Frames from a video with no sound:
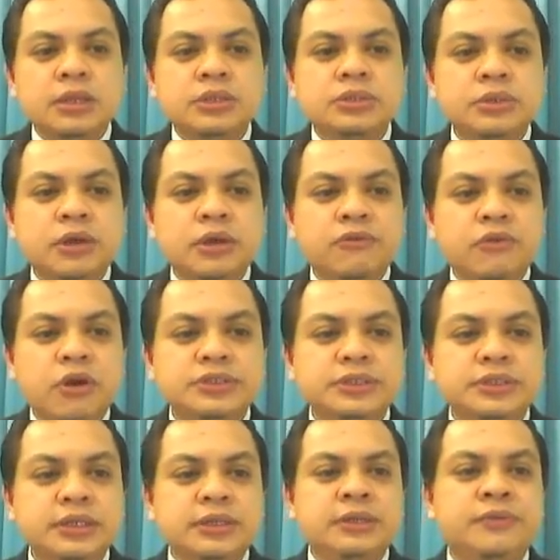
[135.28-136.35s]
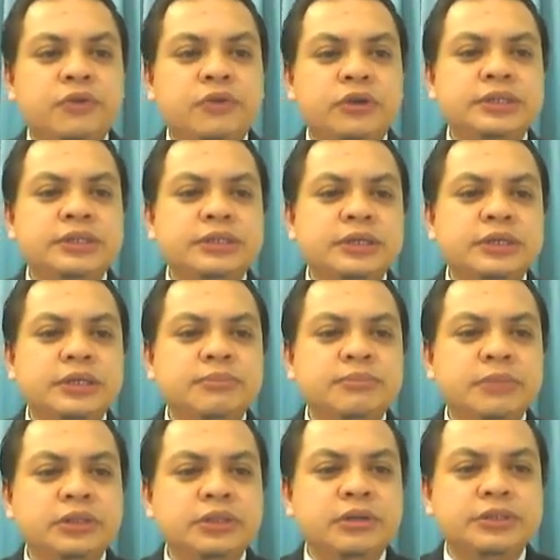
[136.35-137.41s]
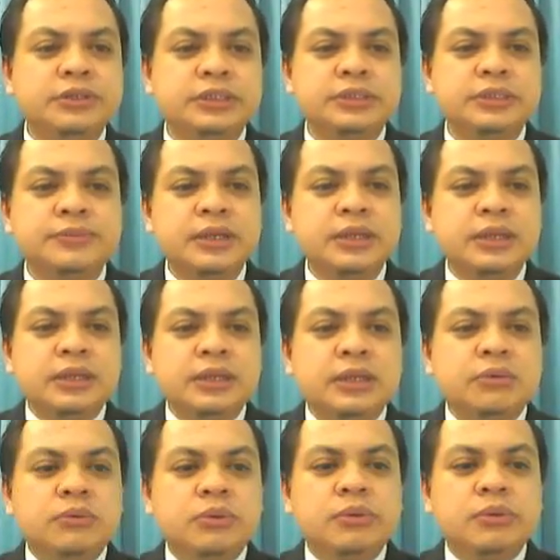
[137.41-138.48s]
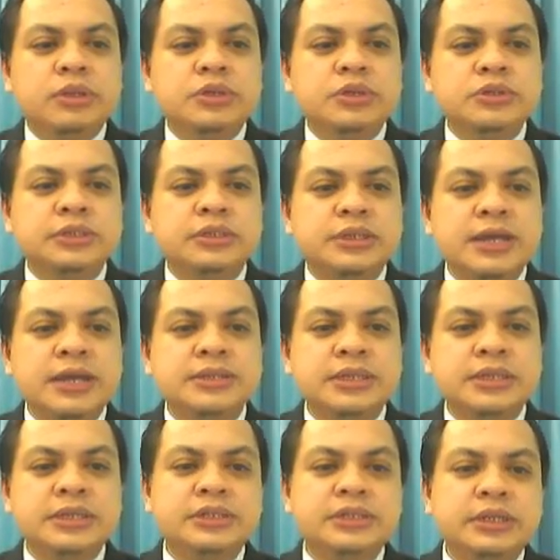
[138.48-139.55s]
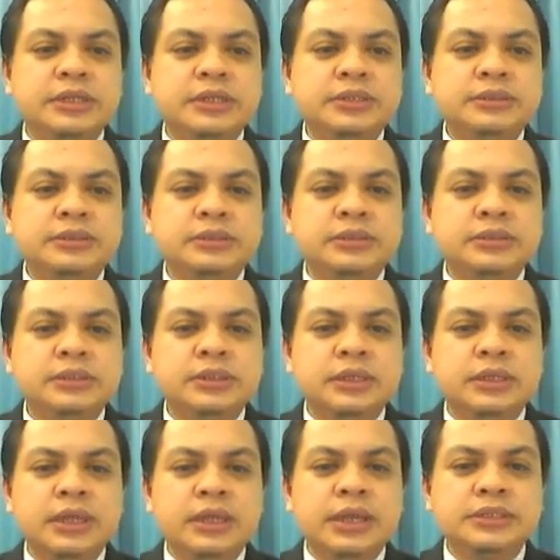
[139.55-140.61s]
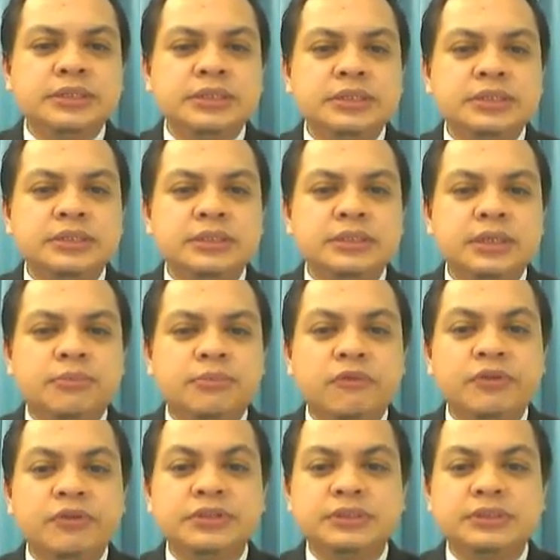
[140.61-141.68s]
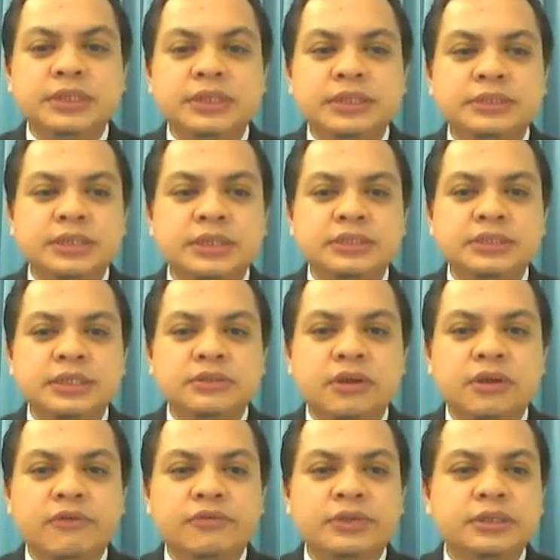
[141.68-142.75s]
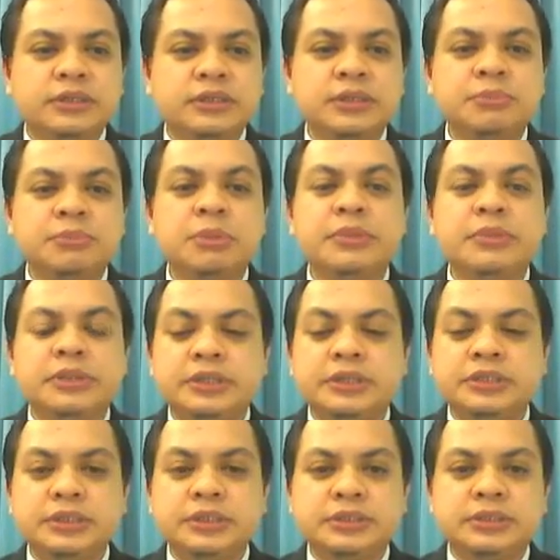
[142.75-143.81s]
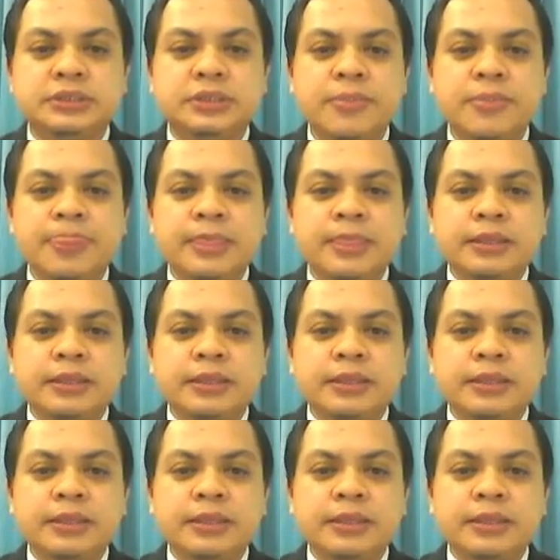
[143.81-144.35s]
So of course, for the methodology, we will use Kansei engineering as is proven success of the implementations